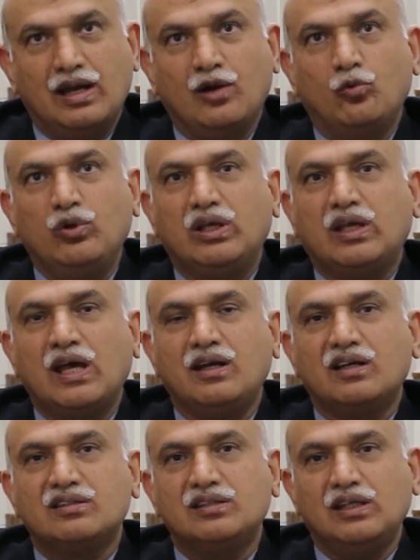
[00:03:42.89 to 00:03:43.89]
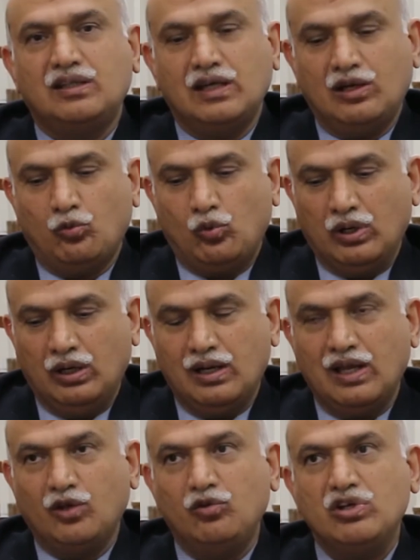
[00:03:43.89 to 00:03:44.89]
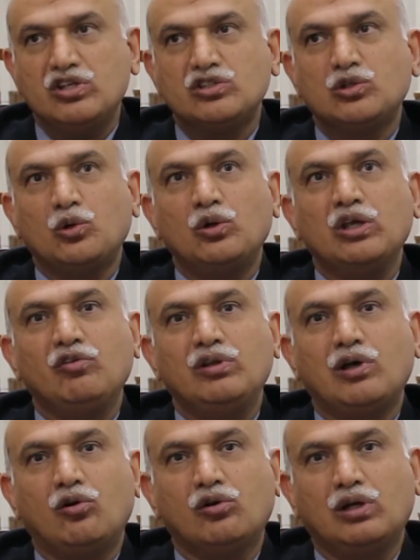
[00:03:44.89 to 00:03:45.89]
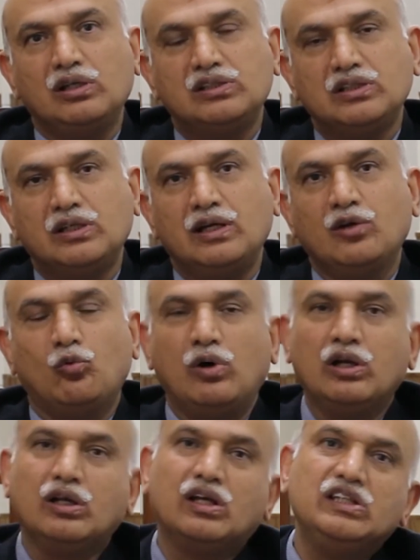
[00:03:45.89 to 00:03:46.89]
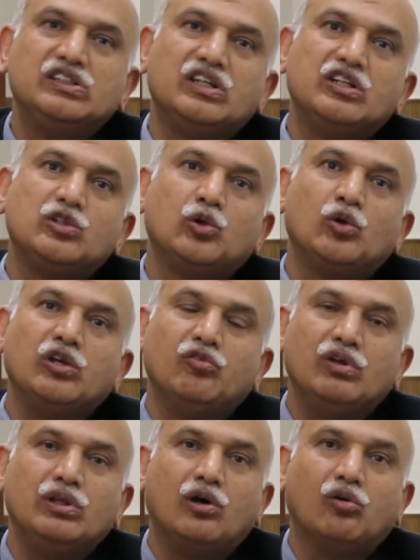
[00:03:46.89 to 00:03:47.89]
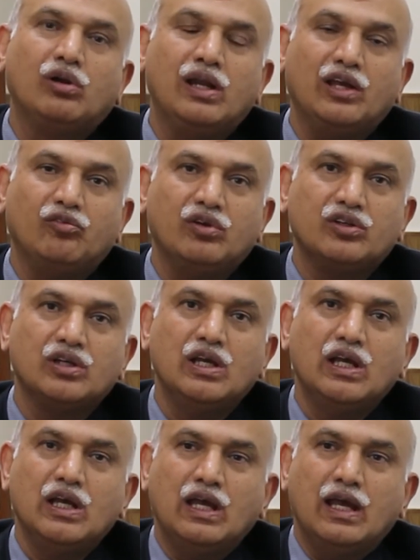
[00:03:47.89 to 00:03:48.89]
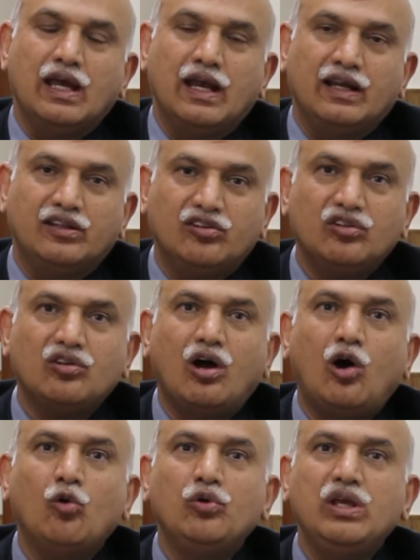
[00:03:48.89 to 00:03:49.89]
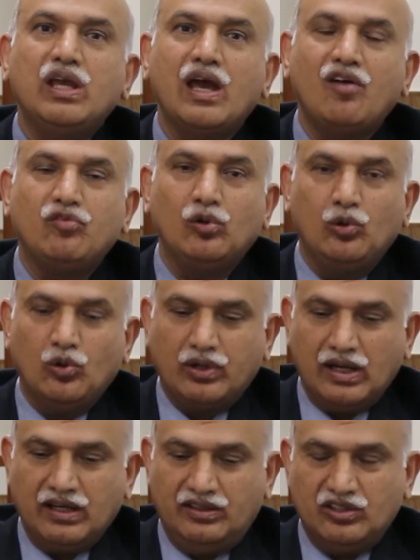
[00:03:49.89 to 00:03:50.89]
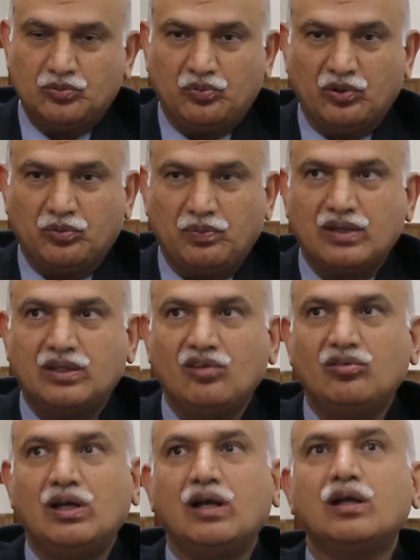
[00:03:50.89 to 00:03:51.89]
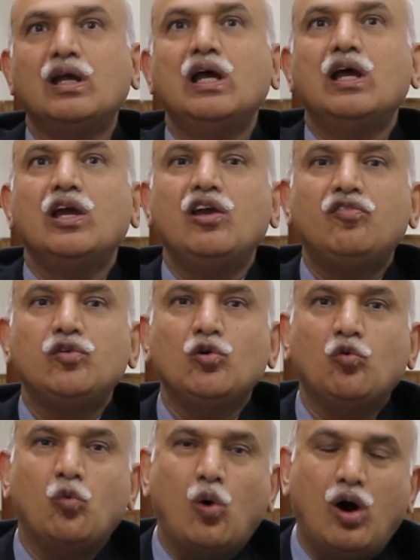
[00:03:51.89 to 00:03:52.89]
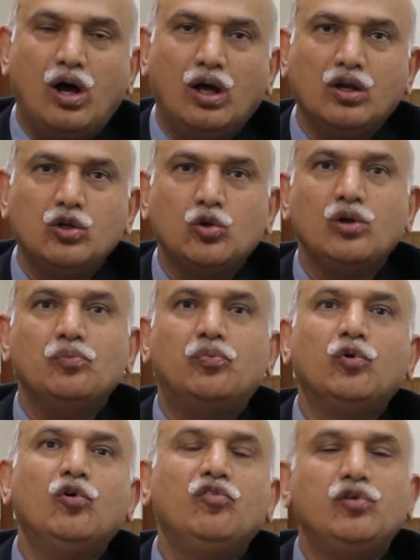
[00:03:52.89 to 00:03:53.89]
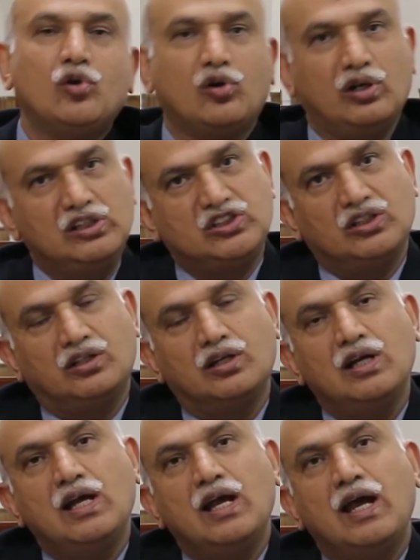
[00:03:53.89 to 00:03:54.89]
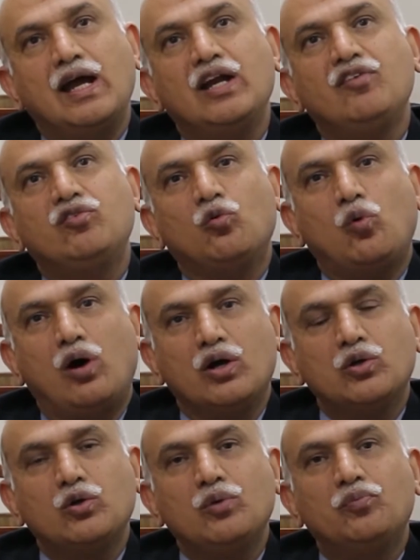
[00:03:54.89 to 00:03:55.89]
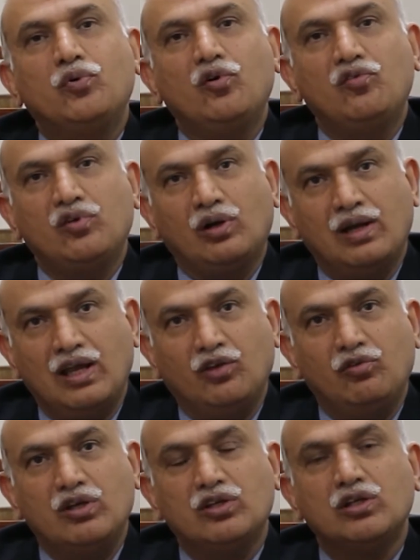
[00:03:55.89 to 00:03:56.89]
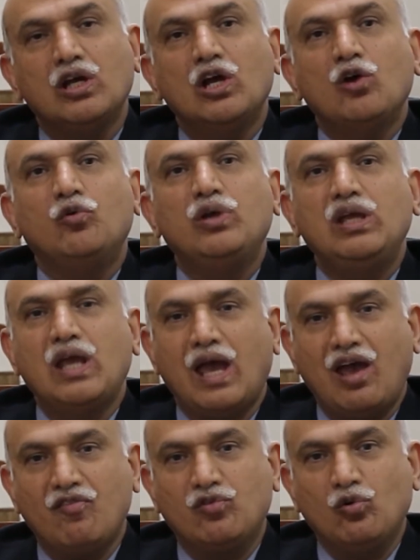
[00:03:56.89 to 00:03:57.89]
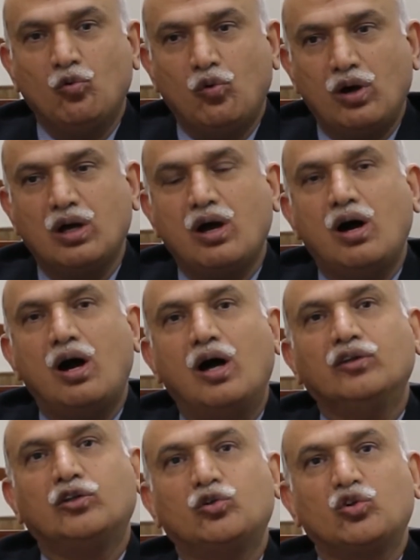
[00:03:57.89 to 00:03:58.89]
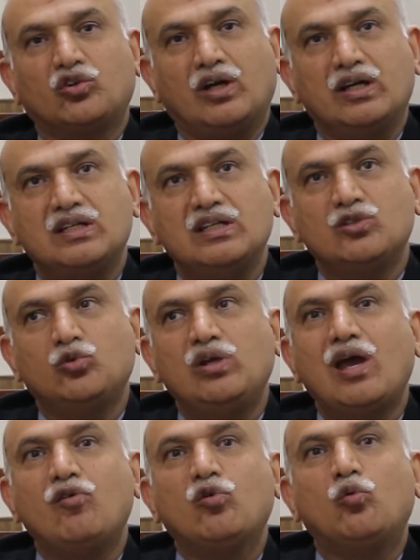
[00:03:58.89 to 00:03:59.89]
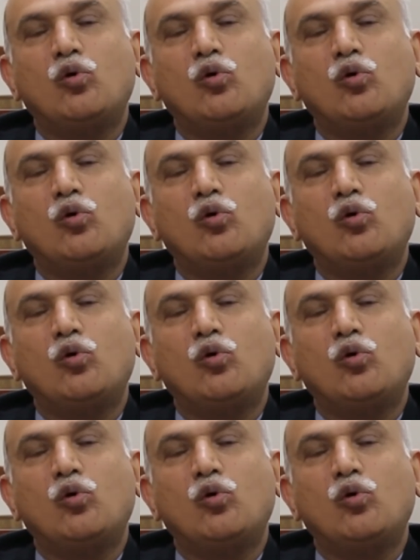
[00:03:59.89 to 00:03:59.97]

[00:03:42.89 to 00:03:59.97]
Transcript: and we cannot say that one language is growing without culture and one culture is growing without language. And this is how we have to look at this perspective, that if you want to improve your culture and if you want to improve your language, we have to work on the societies, we have to